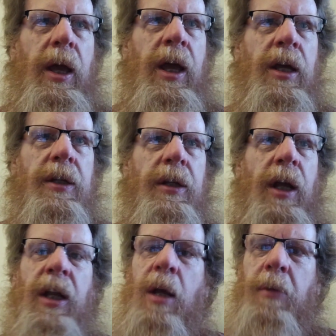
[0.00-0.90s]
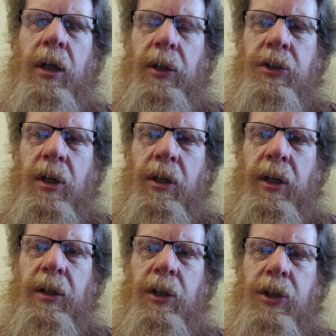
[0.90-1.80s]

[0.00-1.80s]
and they immediately start cleaning it,